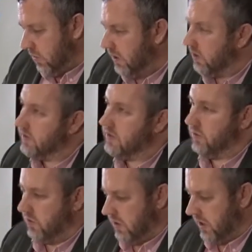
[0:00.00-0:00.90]
we
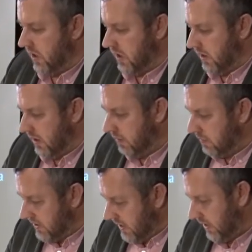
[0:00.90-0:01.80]
also, in
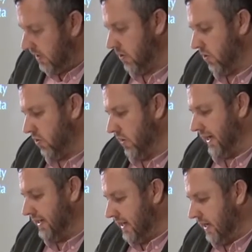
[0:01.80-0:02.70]
particular, owe a
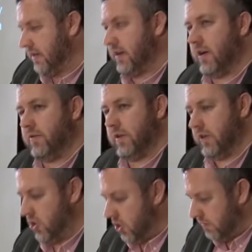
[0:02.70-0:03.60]
debt of
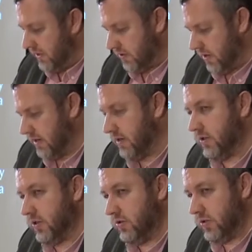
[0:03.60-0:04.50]
enormous
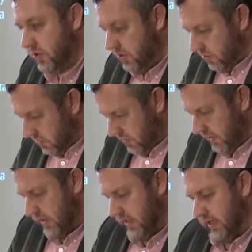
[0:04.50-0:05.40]
gratitude to you
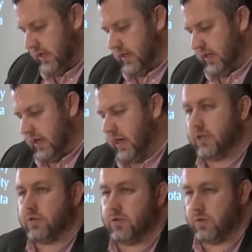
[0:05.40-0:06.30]

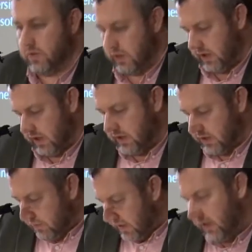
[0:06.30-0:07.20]
and to
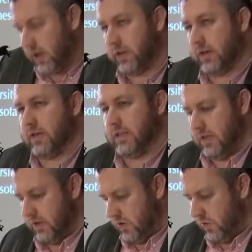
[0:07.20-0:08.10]
so many others
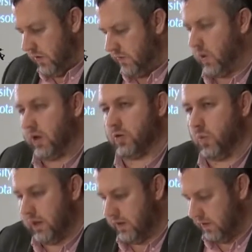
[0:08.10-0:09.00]
who have worked
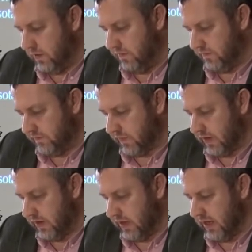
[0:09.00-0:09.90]
with you
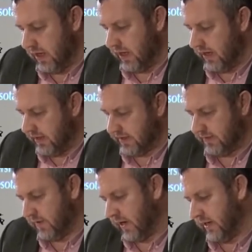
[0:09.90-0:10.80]
in this
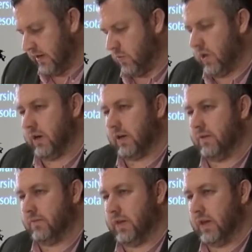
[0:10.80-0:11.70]
vital work
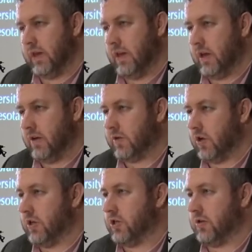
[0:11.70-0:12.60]
of
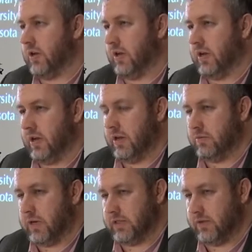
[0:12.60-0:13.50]
cultural
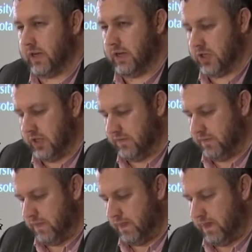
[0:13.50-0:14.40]
preservation.
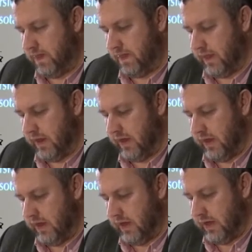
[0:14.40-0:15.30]

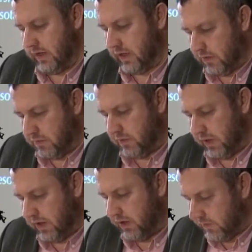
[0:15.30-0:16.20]
Columba,
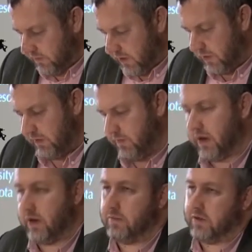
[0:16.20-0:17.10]
we look forward
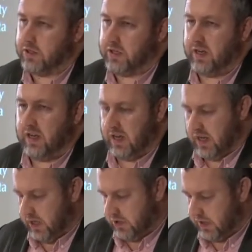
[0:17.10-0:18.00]
very much
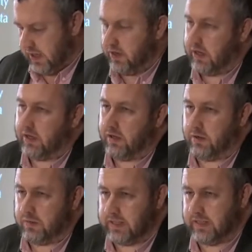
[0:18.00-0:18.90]
to hearing your
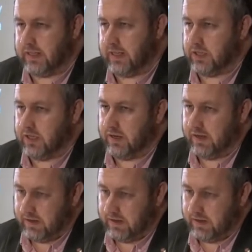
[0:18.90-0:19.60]
presentation.